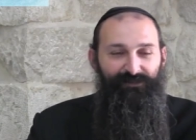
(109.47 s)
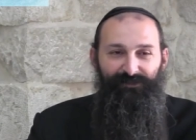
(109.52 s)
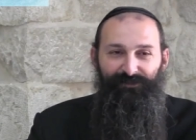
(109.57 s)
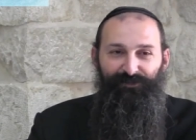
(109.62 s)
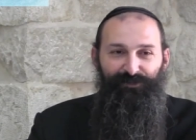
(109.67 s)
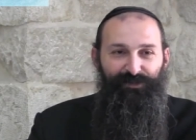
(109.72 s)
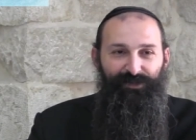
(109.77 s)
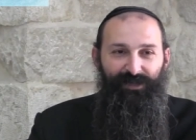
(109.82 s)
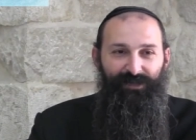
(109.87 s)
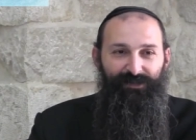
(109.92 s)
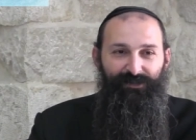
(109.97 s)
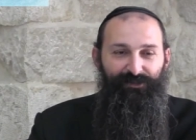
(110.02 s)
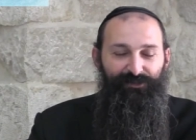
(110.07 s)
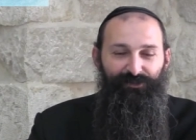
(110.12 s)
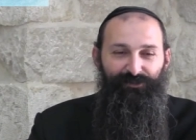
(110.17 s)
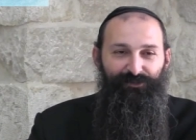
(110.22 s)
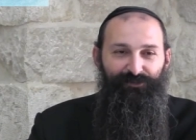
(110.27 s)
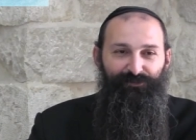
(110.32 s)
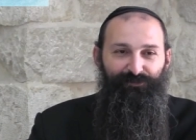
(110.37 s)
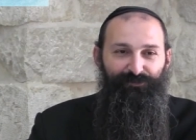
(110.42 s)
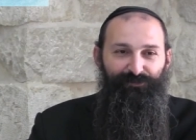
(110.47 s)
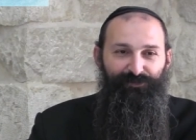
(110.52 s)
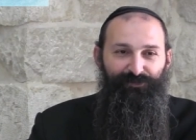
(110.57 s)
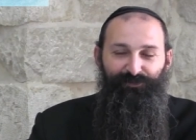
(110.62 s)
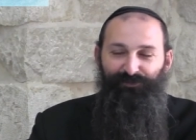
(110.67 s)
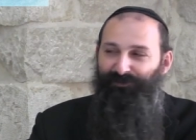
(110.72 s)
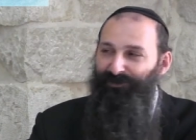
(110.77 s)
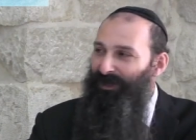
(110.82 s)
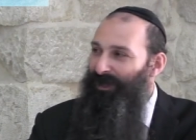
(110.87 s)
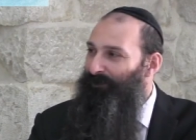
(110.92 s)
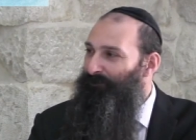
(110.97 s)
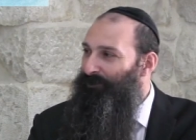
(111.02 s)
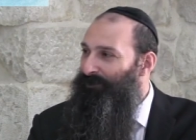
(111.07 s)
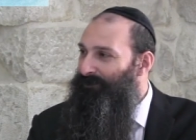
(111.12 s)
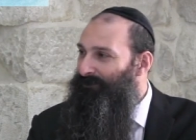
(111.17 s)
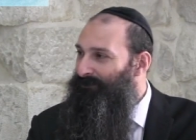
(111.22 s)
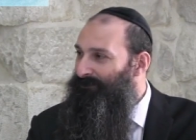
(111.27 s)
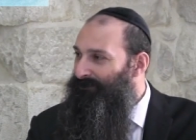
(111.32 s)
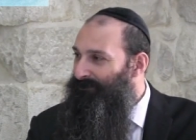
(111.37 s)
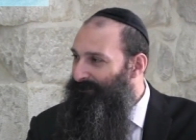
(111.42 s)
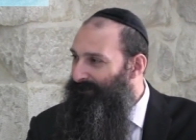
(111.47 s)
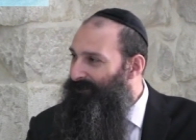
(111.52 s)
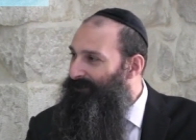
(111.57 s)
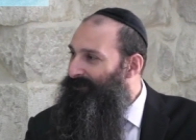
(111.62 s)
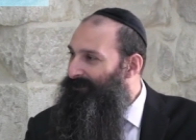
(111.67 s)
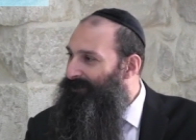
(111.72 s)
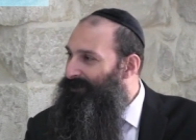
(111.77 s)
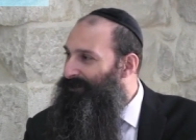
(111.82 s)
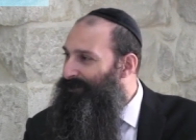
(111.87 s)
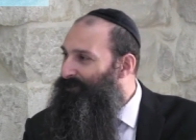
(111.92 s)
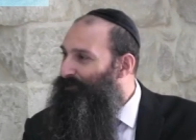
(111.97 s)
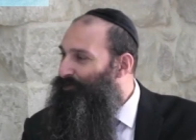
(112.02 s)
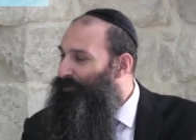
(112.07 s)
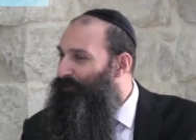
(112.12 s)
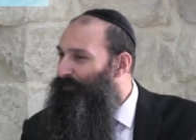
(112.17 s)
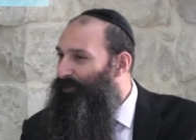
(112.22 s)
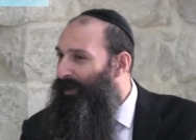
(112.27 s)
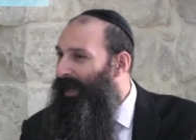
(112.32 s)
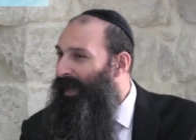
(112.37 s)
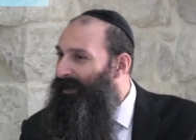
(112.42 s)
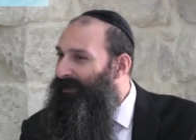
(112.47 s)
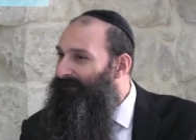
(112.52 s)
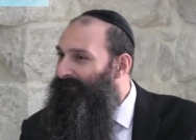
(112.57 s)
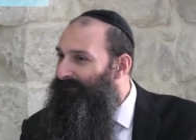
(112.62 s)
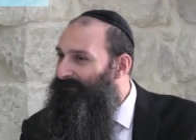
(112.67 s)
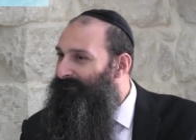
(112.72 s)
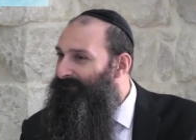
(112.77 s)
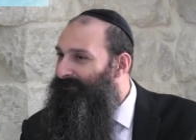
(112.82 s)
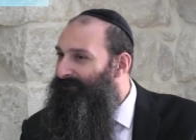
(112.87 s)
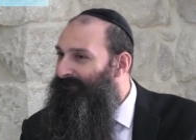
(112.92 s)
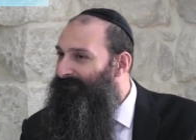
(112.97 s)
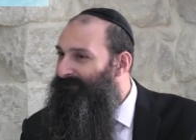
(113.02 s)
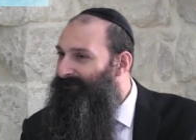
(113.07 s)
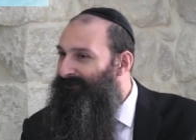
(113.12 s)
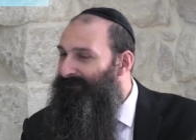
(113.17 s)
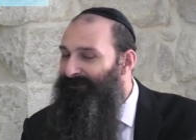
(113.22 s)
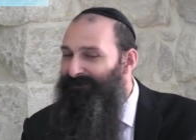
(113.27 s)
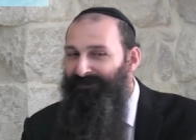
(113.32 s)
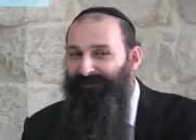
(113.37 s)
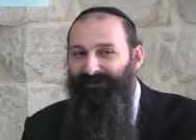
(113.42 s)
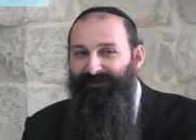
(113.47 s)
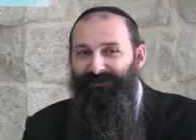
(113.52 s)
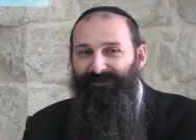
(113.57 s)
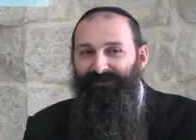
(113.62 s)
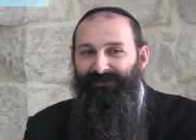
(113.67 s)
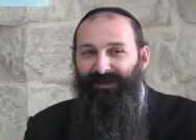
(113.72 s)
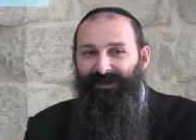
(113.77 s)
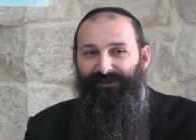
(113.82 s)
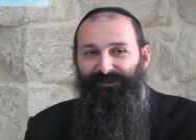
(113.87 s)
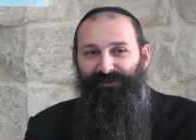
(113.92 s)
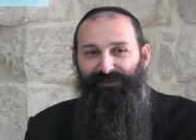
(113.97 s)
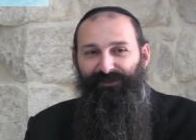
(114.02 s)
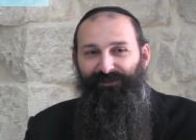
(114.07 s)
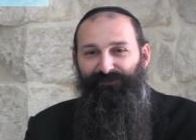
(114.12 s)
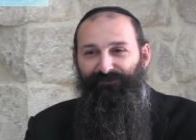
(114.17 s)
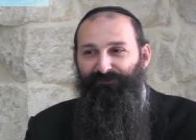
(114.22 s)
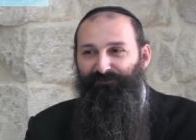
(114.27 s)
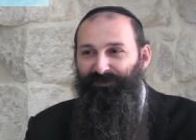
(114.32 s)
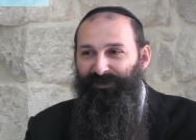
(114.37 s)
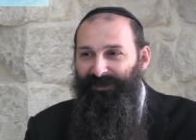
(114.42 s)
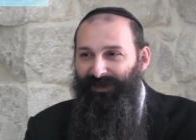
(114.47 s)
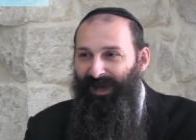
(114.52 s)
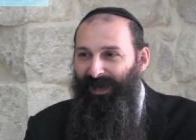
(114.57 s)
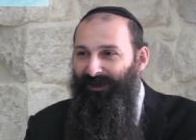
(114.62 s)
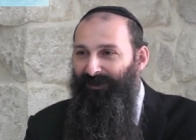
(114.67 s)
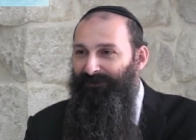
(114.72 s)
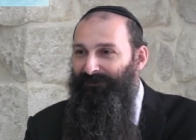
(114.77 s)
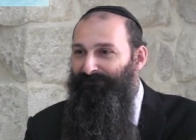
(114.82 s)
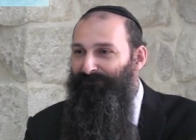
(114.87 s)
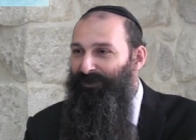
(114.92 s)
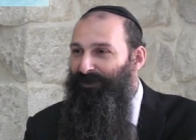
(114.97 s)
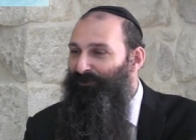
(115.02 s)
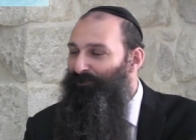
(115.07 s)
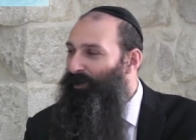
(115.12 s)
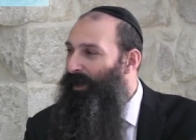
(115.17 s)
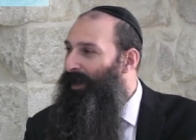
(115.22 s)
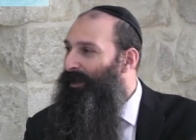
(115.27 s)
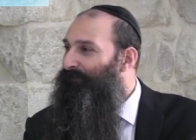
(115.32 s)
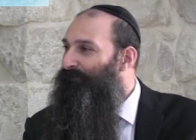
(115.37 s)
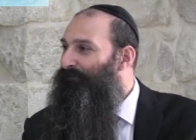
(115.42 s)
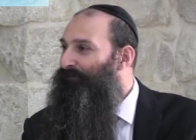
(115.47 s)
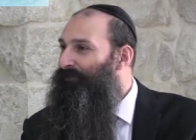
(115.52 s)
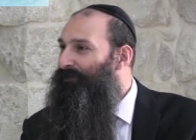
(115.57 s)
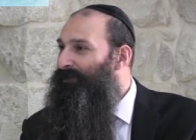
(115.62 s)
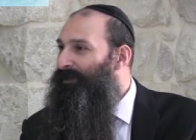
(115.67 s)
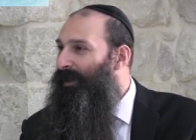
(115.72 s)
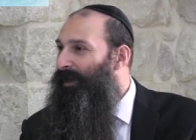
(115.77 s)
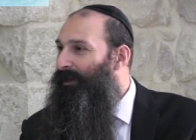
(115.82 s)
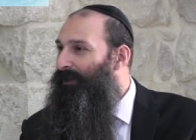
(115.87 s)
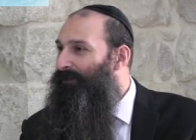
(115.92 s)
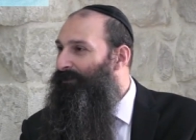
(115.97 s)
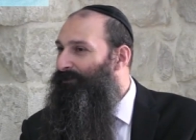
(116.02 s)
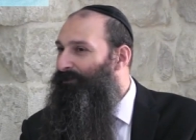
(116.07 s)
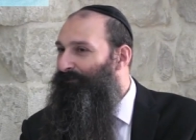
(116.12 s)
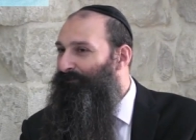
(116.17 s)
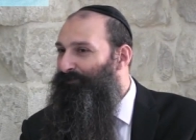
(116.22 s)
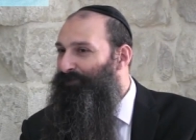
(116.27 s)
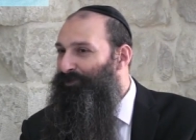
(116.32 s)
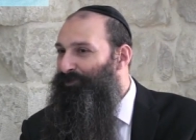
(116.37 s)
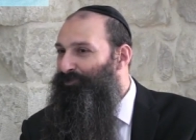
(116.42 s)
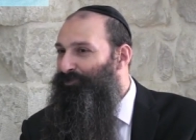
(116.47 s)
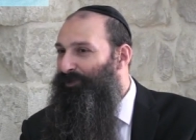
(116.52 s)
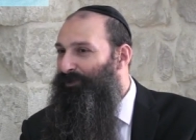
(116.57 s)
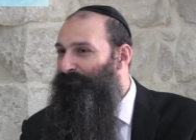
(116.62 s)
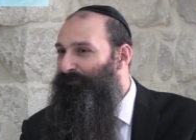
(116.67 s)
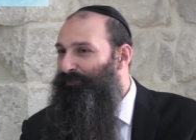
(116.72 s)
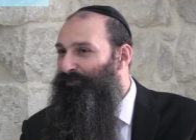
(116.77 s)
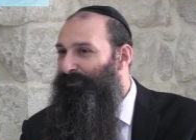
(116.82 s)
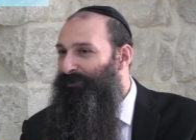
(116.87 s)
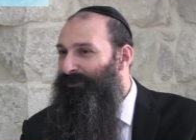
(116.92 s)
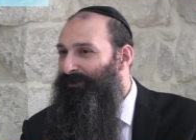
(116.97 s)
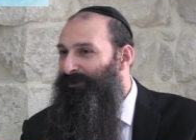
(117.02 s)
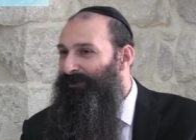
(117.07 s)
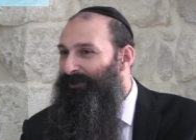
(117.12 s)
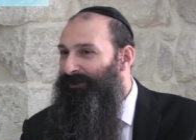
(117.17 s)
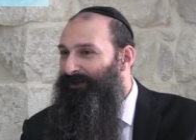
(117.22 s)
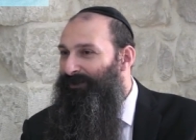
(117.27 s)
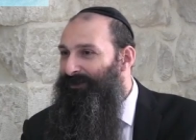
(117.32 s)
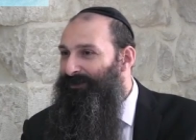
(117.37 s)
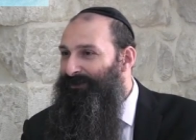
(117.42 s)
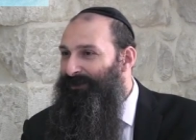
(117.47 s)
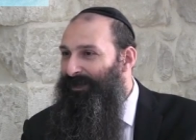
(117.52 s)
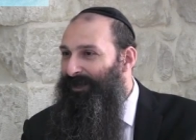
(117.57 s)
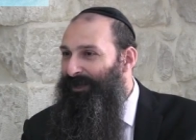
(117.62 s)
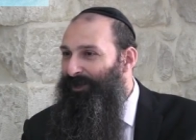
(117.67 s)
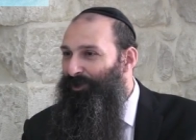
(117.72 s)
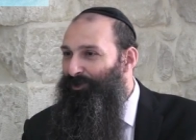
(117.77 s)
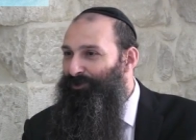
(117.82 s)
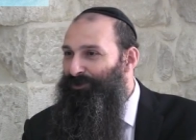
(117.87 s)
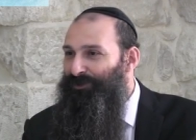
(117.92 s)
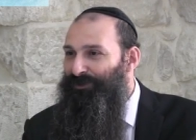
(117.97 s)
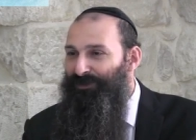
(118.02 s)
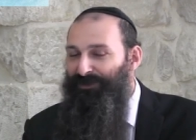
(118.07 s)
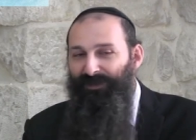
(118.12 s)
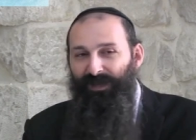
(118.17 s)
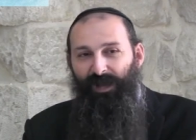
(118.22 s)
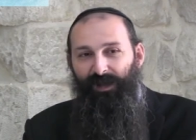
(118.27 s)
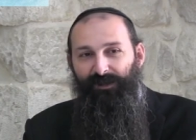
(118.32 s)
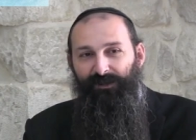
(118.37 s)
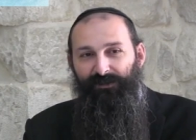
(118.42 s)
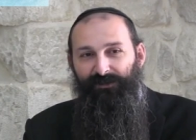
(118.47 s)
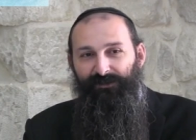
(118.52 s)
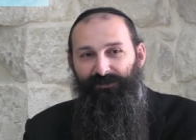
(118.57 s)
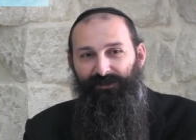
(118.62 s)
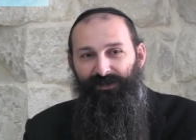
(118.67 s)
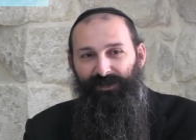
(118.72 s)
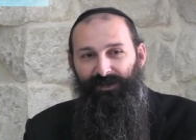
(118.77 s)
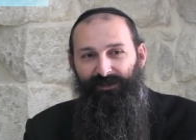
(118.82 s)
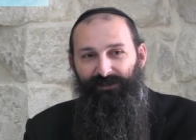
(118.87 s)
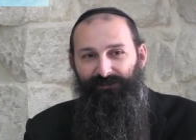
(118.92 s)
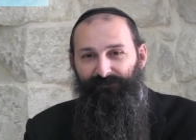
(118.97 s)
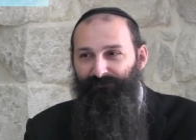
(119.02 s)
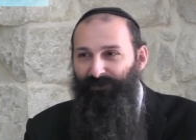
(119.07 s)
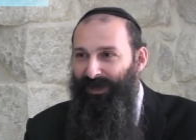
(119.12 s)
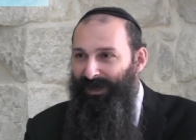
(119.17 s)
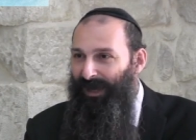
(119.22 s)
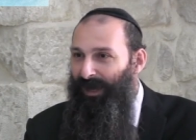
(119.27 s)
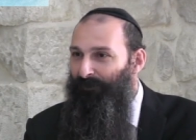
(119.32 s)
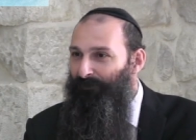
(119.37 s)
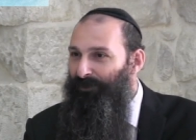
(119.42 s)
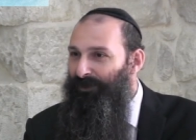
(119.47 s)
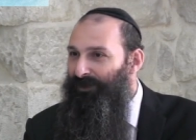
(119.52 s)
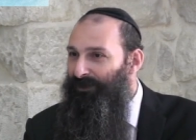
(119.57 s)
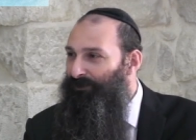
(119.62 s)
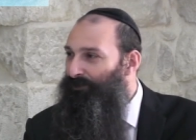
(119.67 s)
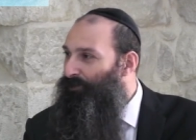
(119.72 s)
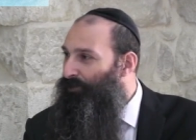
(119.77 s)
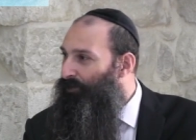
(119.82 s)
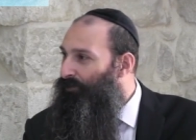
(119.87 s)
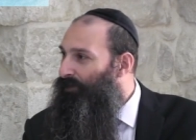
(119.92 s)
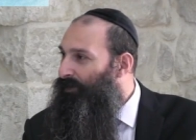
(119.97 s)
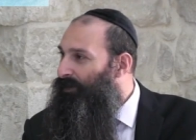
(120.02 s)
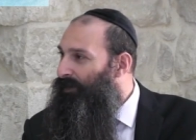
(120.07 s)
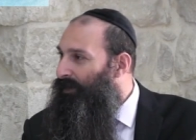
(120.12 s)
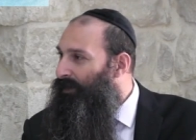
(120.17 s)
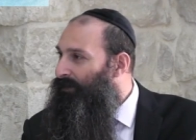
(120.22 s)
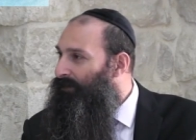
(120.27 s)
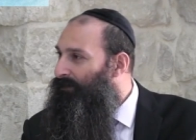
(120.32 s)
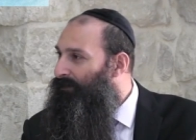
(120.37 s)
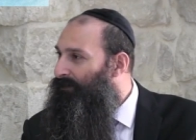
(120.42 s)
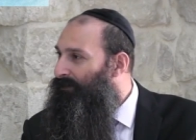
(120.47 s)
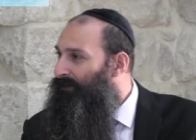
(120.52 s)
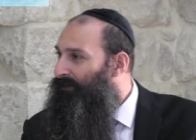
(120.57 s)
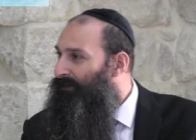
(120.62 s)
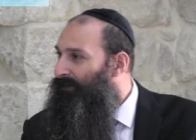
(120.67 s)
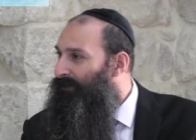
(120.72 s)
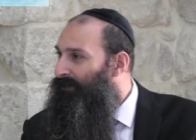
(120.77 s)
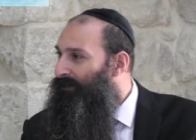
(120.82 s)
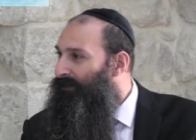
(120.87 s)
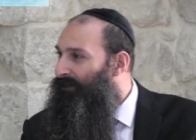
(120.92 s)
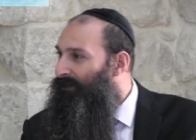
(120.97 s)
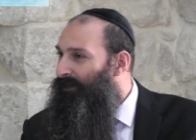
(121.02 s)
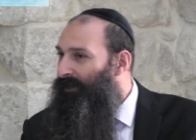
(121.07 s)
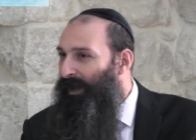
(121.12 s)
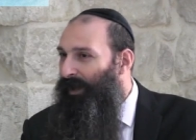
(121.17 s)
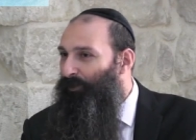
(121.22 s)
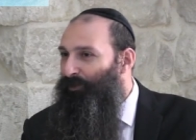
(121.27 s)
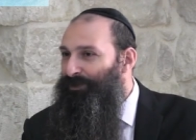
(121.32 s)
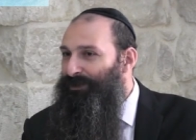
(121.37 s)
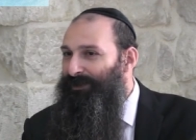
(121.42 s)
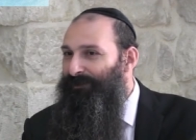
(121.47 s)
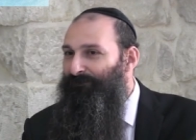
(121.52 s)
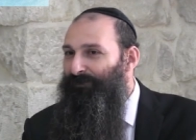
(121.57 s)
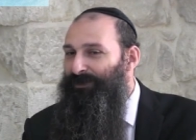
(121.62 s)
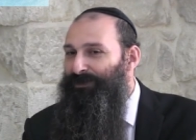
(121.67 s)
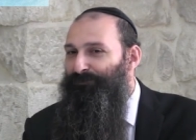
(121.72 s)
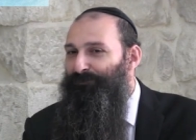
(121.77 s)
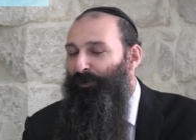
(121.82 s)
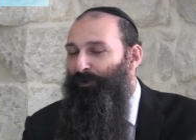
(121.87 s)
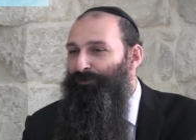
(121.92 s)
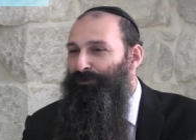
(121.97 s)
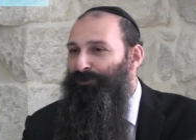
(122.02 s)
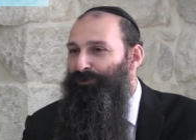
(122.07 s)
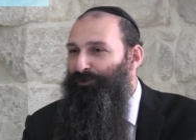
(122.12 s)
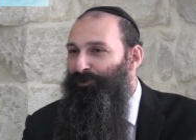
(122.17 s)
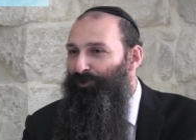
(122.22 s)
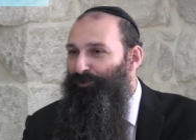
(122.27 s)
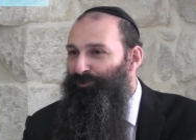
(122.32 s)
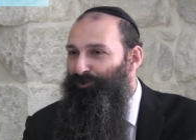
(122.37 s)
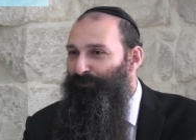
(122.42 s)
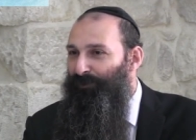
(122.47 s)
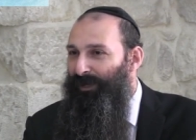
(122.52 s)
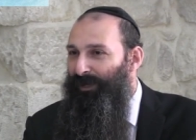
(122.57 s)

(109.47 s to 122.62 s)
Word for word: you, can, you, you name it, this trip had it. And the finale, the grand finale of the trip is that I got stuck in Miami in the hurricane. I wasn't even supposed to go to